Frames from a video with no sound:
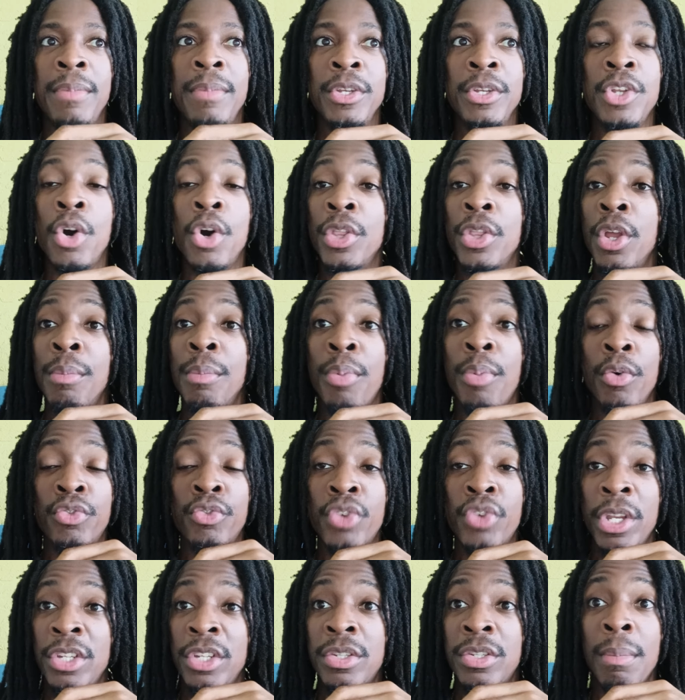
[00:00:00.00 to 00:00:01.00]
know, they're both
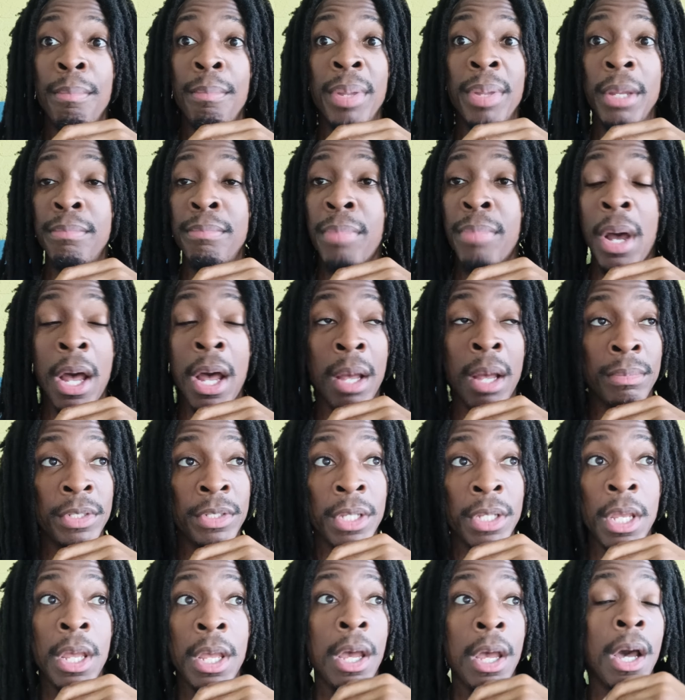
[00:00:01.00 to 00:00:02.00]
trading some big
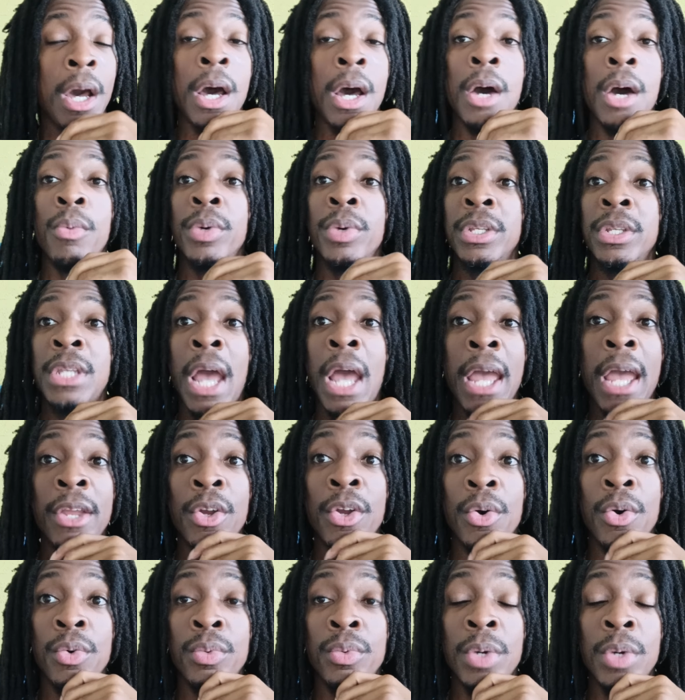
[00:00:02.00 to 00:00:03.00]
bombs with
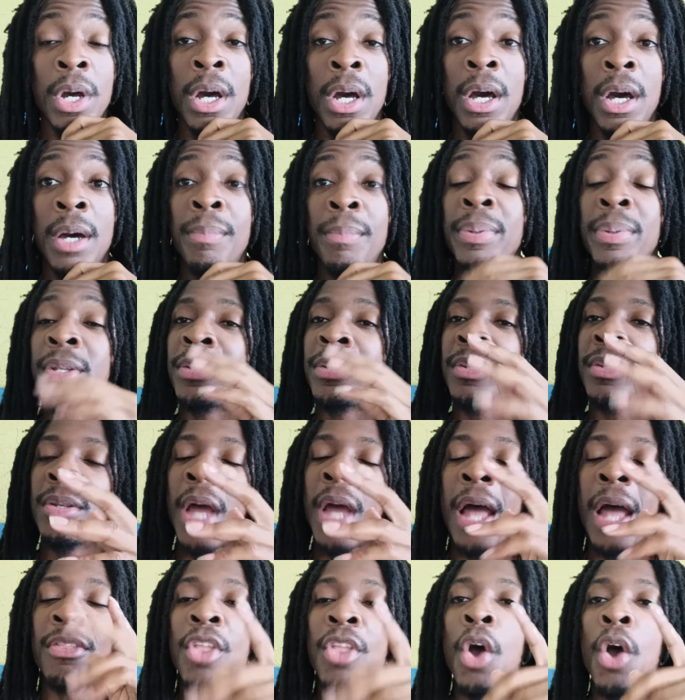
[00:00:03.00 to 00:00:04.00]
Daigo. But
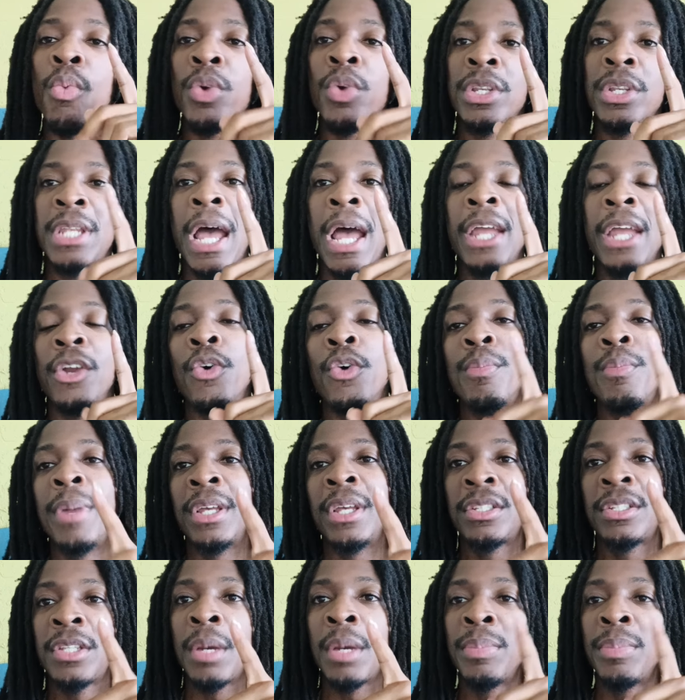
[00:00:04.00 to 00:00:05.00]
I thought where Daigo
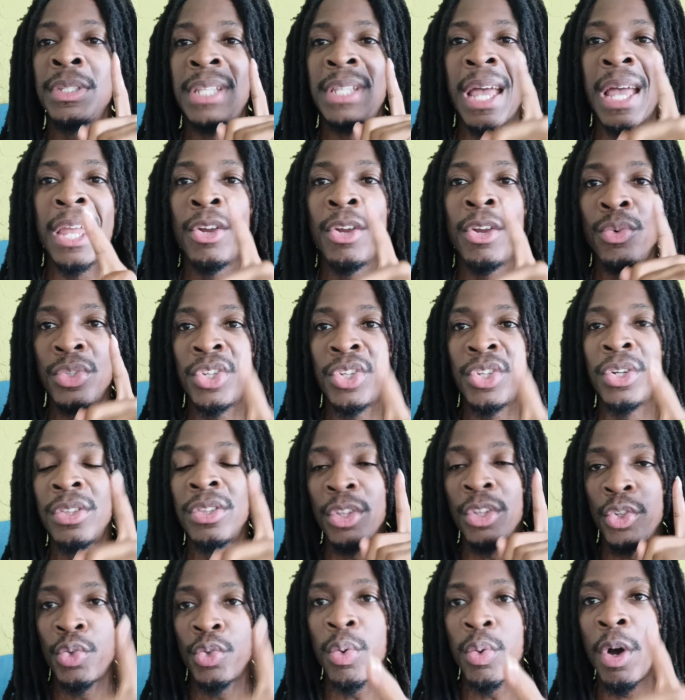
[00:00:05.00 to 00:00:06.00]
messed up is Daigo took
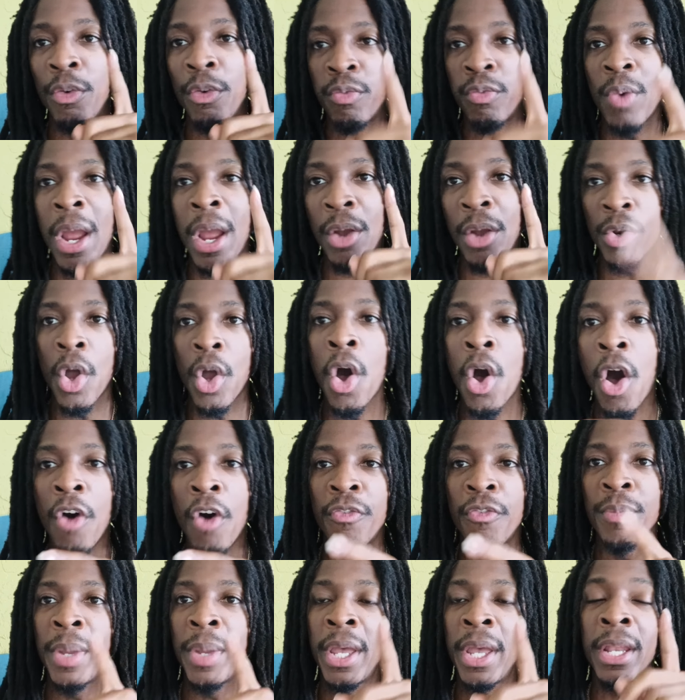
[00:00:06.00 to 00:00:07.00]
the 12th round
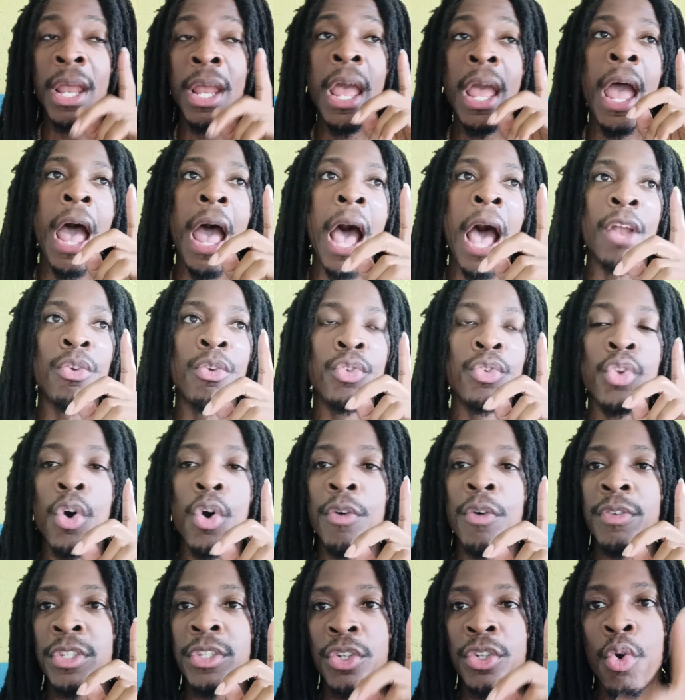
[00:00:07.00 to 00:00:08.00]
off, man. I don't know
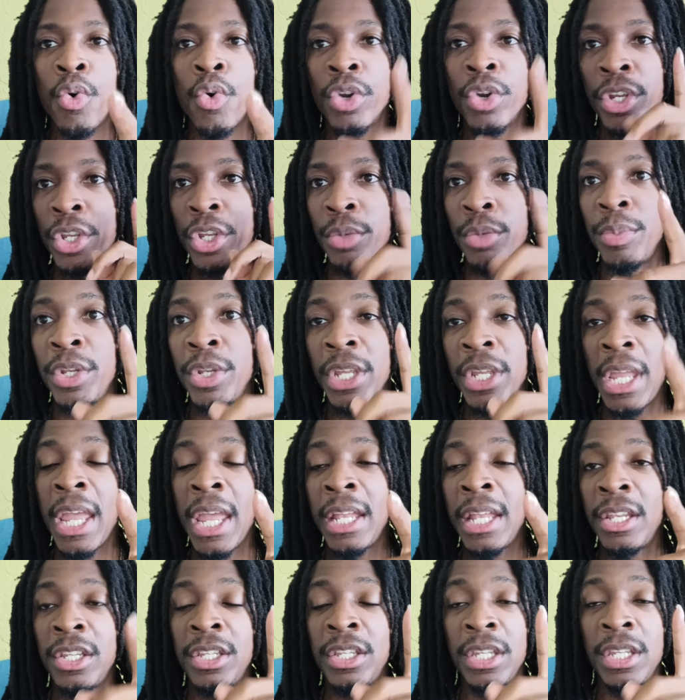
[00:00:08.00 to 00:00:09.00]
if his corner
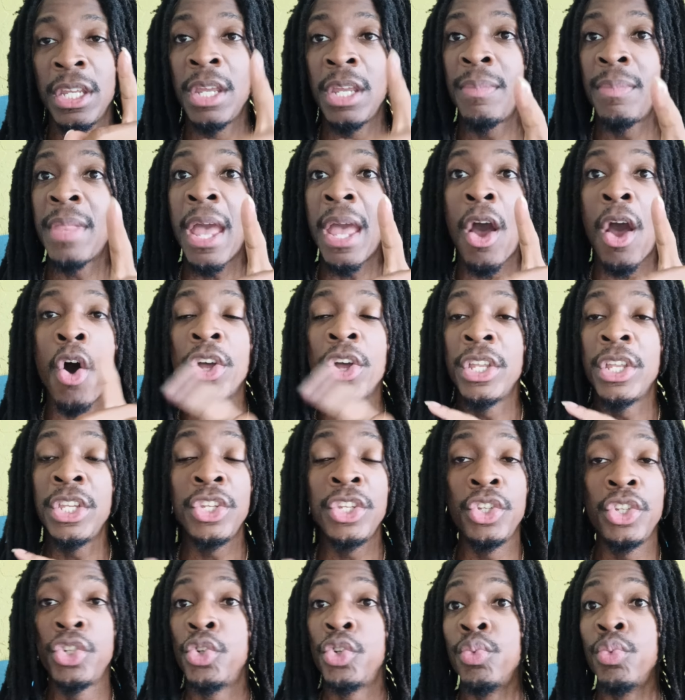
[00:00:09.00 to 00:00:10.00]
communicated to him that all he
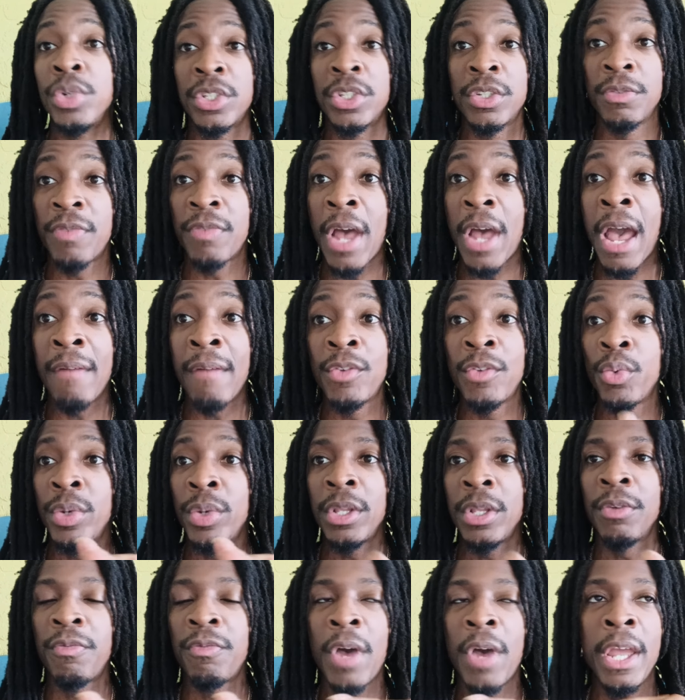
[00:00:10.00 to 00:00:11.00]
needed to do was survive to
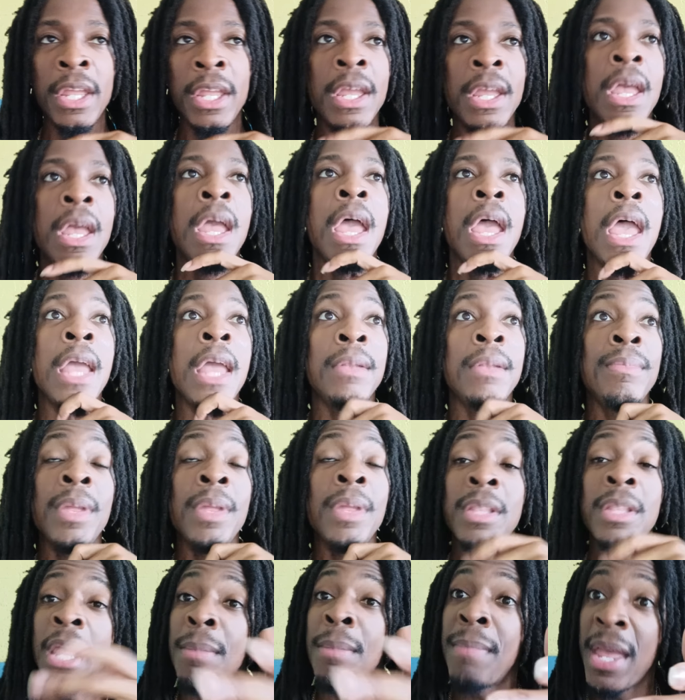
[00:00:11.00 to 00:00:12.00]
win the fight. And
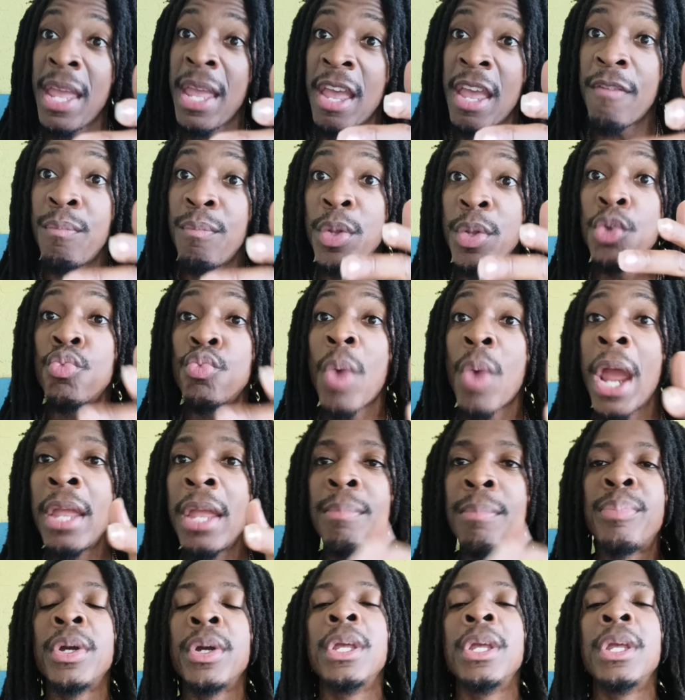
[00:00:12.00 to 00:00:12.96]
they may have been right, but